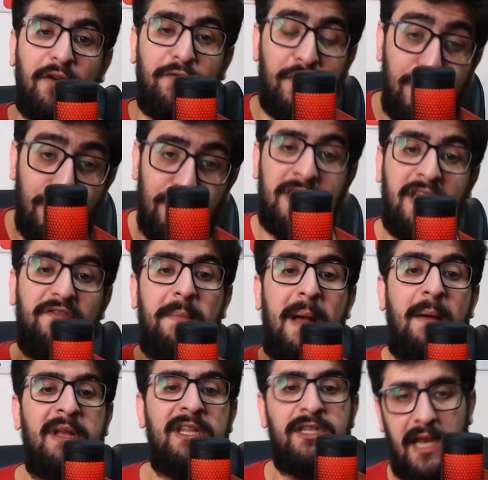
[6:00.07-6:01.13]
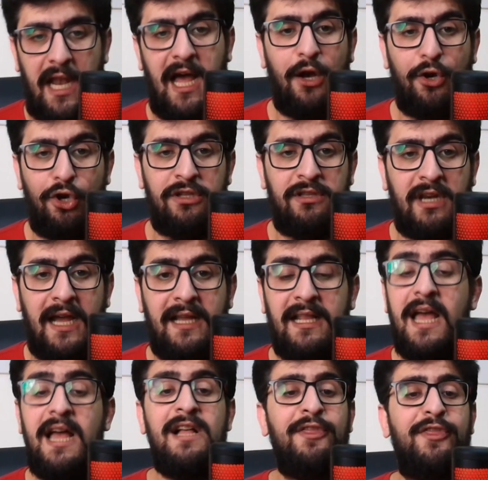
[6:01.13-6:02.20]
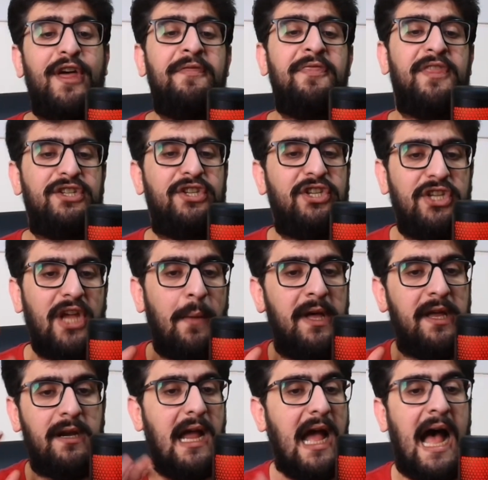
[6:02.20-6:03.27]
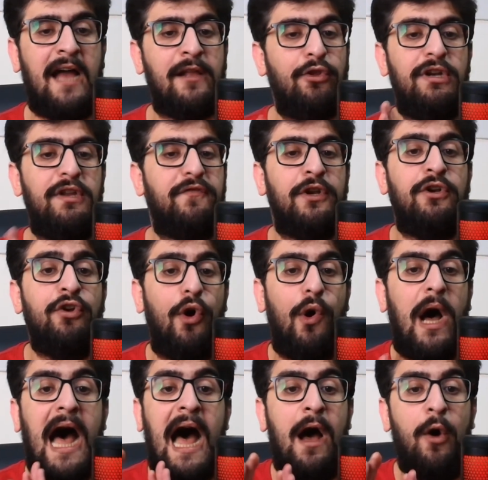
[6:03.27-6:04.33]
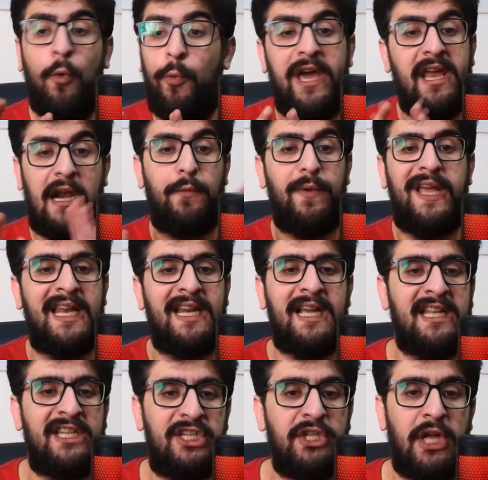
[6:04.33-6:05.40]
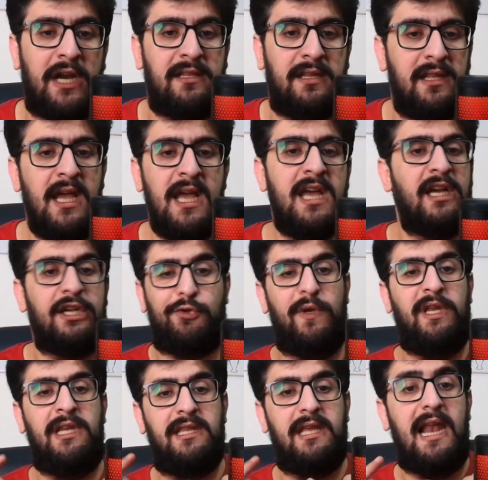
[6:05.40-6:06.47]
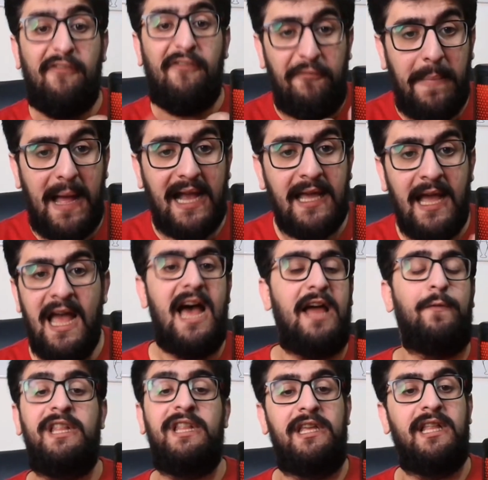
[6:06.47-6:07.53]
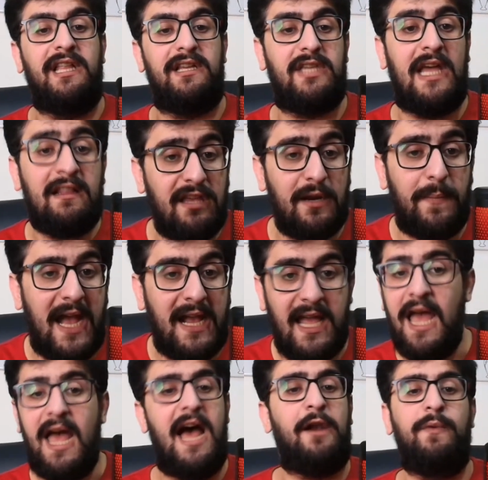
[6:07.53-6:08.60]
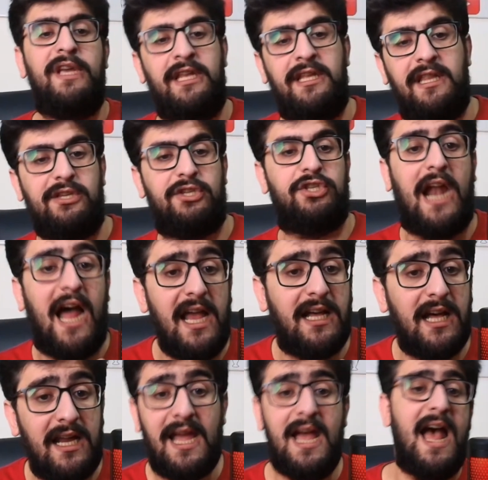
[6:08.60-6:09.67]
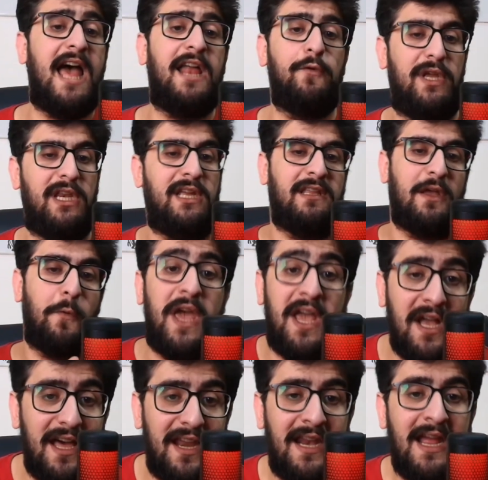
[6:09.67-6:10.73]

if we don't give Mohamed Salah a contract, then this summer, I don't even know where are we going to get started, because we need a left back, and we need a centre back, and we need a striker, and we need a winger,